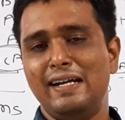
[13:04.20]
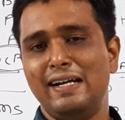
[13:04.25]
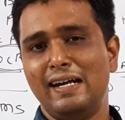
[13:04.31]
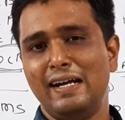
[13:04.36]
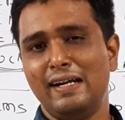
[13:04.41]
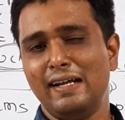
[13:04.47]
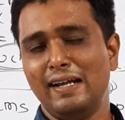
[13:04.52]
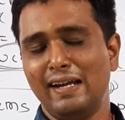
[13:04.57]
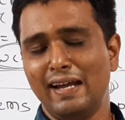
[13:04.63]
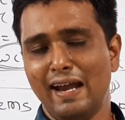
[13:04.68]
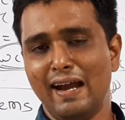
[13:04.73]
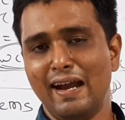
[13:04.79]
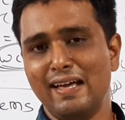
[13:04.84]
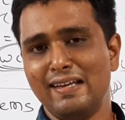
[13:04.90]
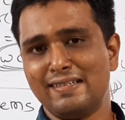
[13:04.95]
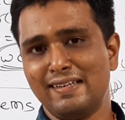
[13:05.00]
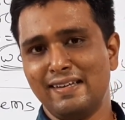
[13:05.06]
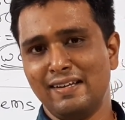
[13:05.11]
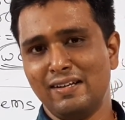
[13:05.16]
NET and
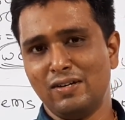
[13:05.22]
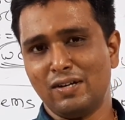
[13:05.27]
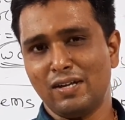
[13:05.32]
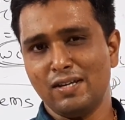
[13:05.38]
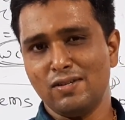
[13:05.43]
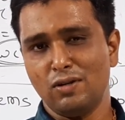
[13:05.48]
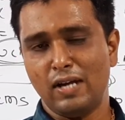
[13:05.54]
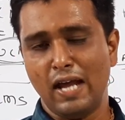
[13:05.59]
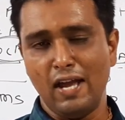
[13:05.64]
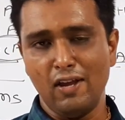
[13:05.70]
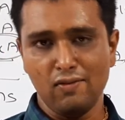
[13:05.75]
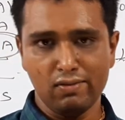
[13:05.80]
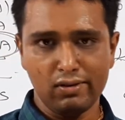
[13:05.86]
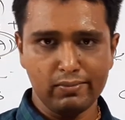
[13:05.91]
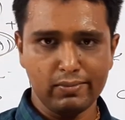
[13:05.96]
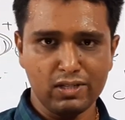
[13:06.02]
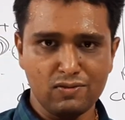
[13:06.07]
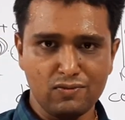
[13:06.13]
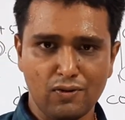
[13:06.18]
NIC. Okay, so thank you very
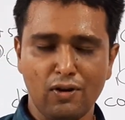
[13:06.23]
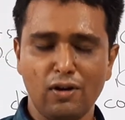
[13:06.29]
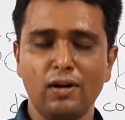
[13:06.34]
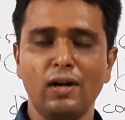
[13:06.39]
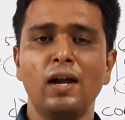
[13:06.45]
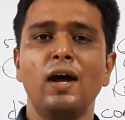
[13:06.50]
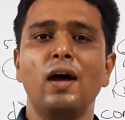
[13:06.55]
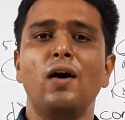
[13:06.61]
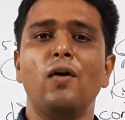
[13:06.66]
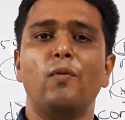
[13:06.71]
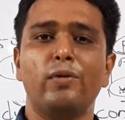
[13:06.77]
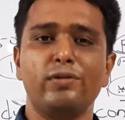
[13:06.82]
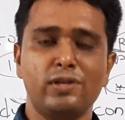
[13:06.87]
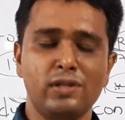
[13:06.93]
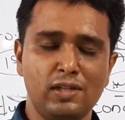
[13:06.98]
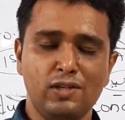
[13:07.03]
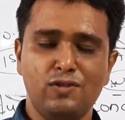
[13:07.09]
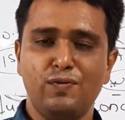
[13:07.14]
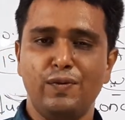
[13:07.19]
much for
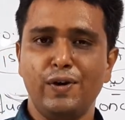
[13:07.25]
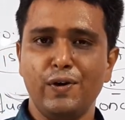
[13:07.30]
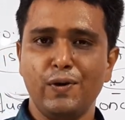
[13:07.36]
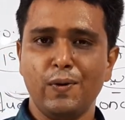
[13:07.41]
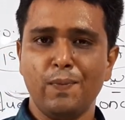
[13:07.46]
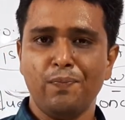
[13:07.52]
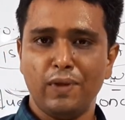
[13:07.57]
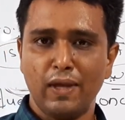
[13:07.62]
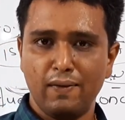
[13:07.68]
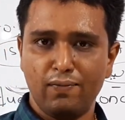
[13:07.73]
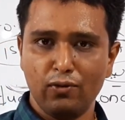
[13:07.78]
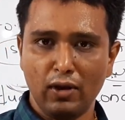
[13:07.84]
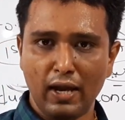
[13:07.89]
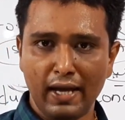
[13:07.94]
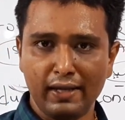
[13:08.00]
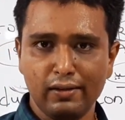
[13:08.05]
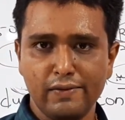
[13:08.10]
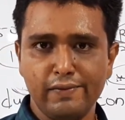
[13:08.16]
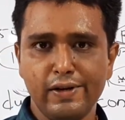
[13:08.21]
watching this video. If you
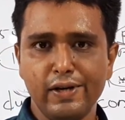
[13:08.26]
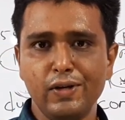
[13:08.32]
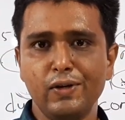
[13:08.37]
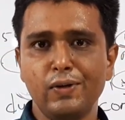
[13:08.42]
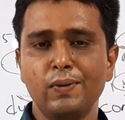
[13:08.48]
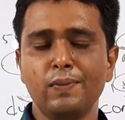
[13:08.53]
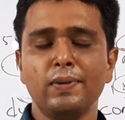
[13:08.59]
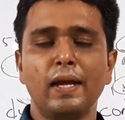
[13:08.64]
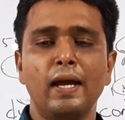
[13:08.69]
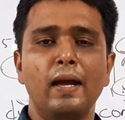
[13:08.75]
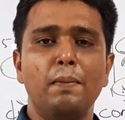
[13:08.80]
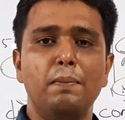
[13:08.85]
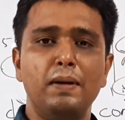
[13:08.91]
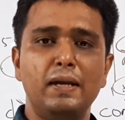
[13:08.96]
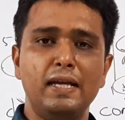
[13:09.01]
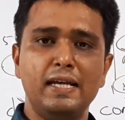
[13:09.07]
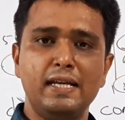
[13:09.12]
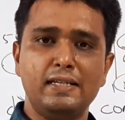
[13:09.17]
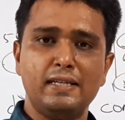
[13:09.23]
like the video,
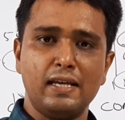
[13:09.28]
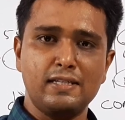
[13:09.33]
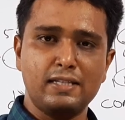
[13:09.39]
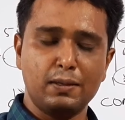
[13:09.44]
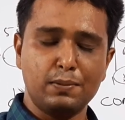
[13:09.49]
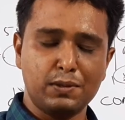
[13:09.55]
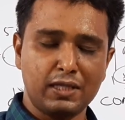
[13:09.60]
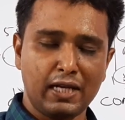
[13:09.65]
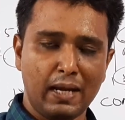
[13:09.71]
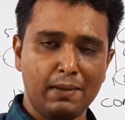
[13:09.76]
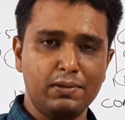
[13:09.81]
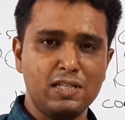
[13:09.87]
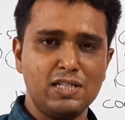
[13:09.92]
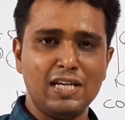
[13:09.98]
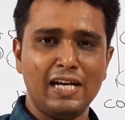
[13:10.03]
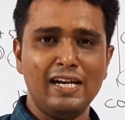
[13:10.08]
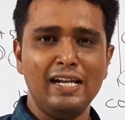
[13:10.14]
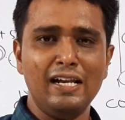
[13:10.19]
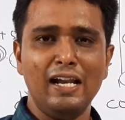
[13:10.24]
please subscribe the
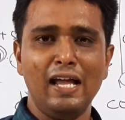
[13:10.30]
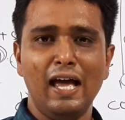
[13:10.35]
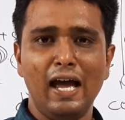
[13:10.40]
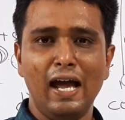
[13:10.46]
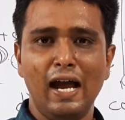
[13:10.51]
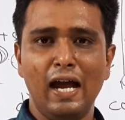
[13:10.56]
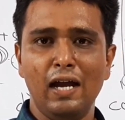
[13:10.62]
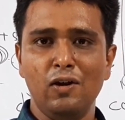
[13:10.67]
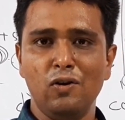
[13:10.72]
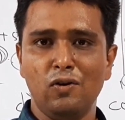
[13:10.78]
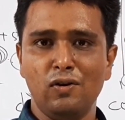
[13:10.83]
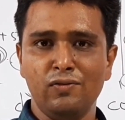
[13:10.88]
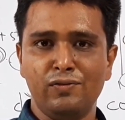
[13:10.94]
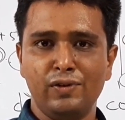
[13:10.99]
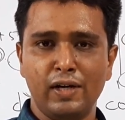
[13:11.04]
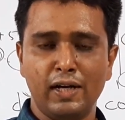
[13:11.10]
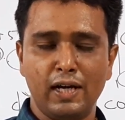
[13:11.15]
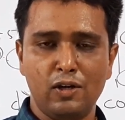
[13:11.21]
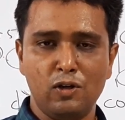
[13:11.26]
channel and don't
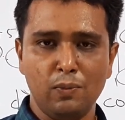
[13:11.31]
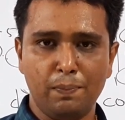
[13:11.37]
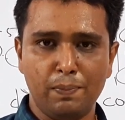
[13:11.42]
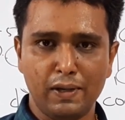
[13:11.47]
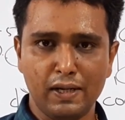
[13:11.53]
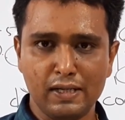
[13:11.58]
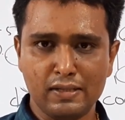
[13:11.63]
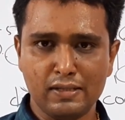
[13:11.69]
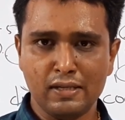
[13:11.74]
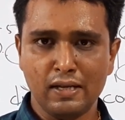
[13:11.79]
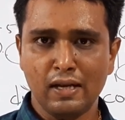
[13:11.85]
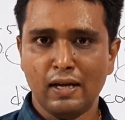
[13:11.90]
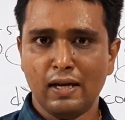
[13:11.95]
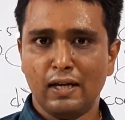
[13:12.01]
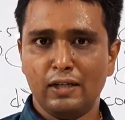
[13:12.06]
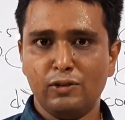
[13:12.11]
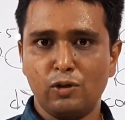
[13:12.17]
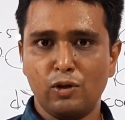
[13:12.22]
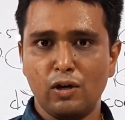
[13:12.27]
forget to press
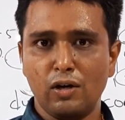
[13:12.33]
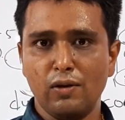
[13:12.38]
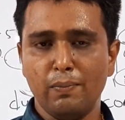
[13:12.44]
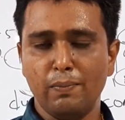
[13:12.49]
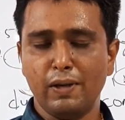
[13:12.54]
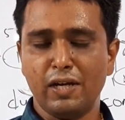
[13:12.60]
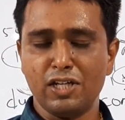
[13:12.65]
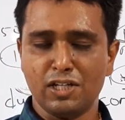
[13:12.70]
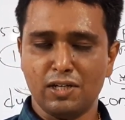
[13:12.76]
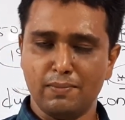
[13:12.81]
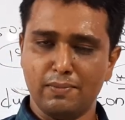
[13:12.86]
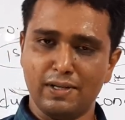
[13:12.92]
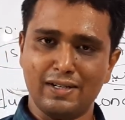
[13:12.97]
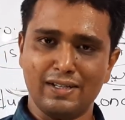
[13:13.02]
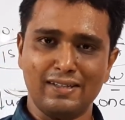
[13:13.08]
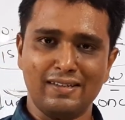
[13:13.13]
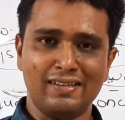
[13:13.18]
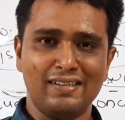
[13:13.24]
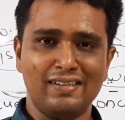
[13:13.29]
the notification
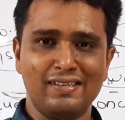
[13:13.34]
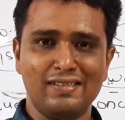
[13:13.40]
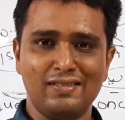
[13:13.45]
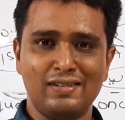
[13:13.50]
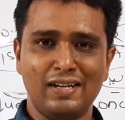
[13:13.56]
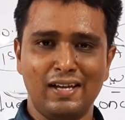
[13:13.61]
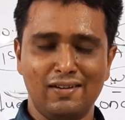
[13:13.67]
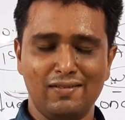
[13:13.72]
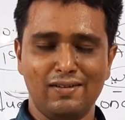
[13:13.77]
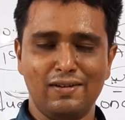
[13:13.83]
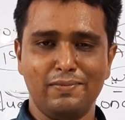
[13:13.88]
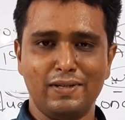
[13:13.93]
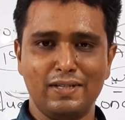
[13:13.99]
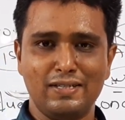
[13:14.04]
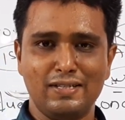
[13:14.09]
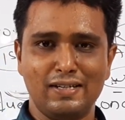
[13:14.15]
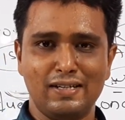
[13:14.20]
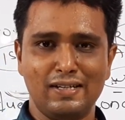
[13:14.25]
button. So thank you very much.